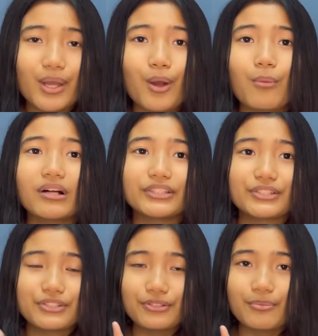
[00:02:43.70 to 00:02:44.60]
While the
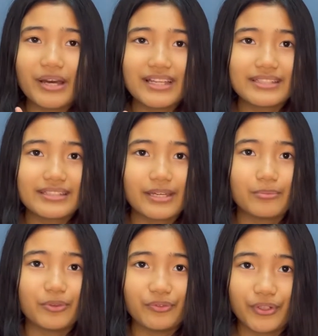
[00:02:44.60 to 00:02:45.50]
2 mice had
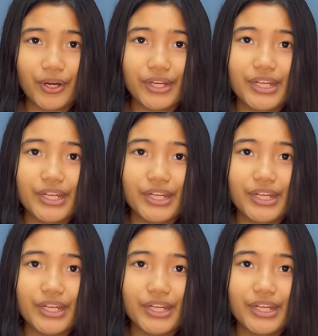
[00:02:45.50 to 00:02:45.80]
moved on,